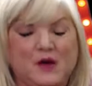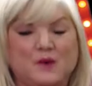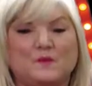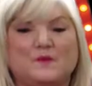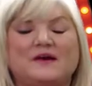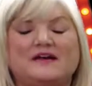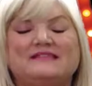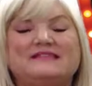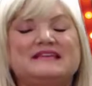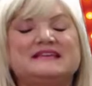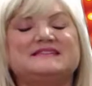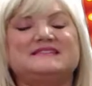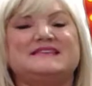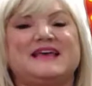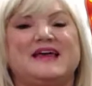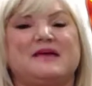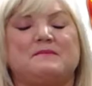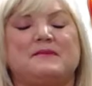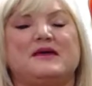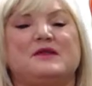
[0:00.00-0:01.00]
Well, in this
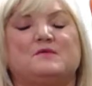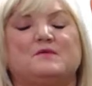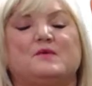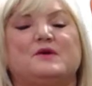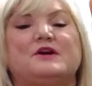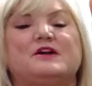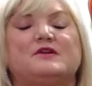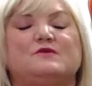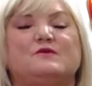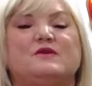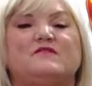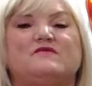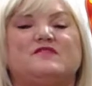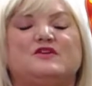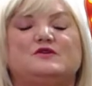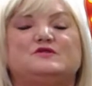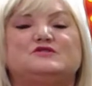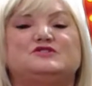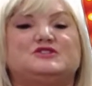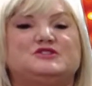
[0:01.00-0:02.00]
segment, we're going to
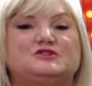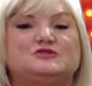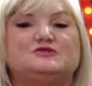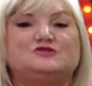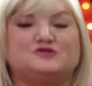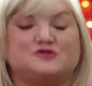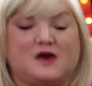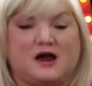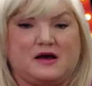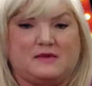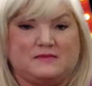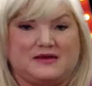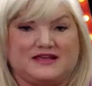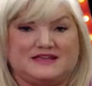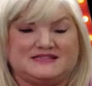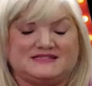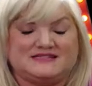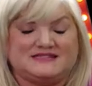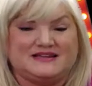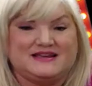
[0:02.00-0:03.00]
review 2
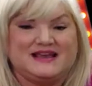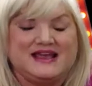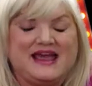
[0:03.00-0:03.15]
dramas.